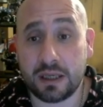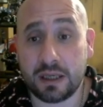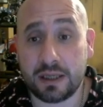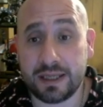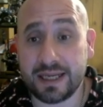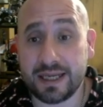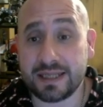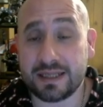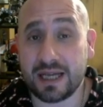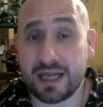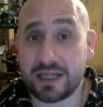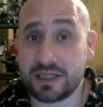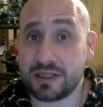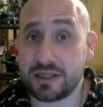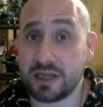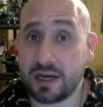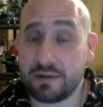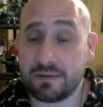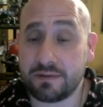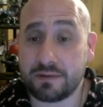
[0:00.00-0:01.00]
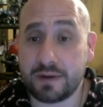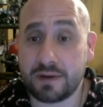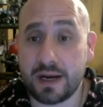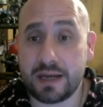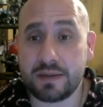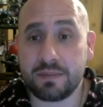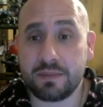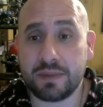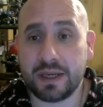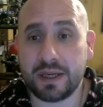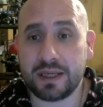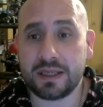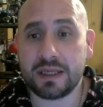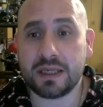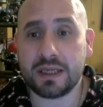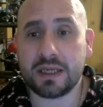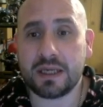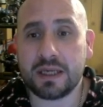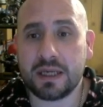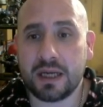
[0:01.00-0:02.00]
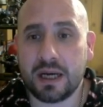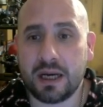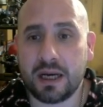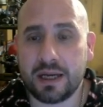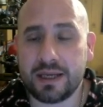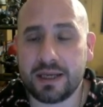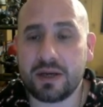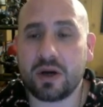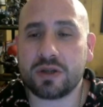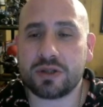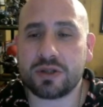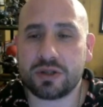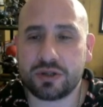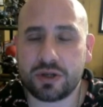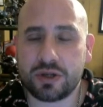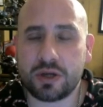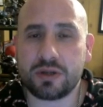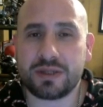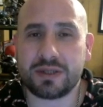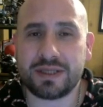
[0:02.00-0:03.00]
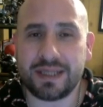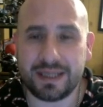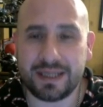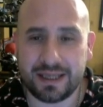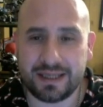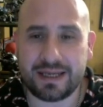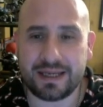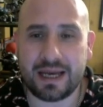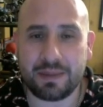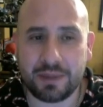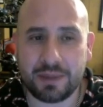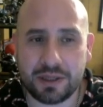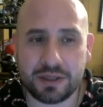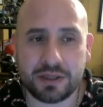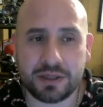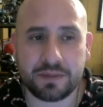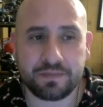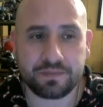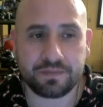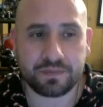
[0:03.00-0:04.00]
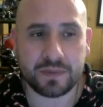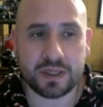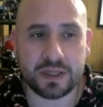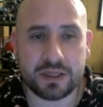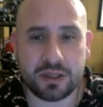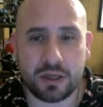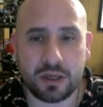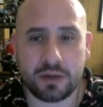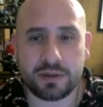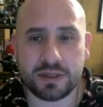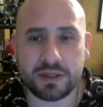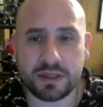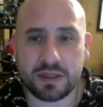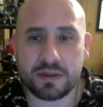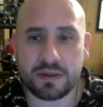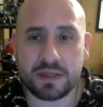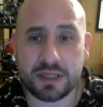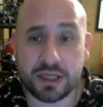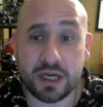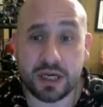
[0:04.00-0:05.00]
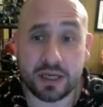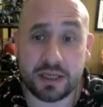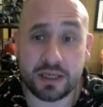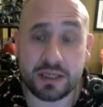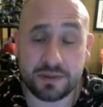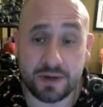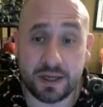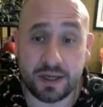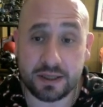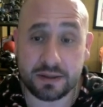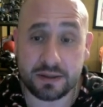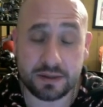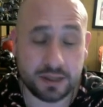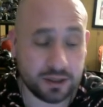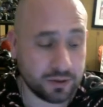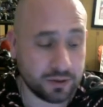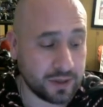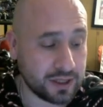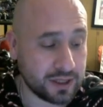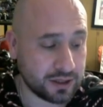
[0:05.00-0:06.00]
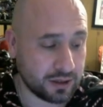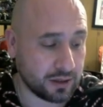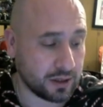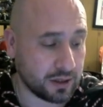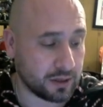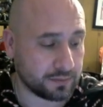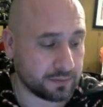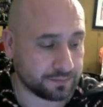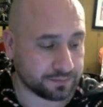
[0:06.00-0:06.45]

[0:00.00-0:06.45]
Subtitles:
He gets lots of tough, right? But he also struggles dealing damage. So he's good. He's fun. Situational though.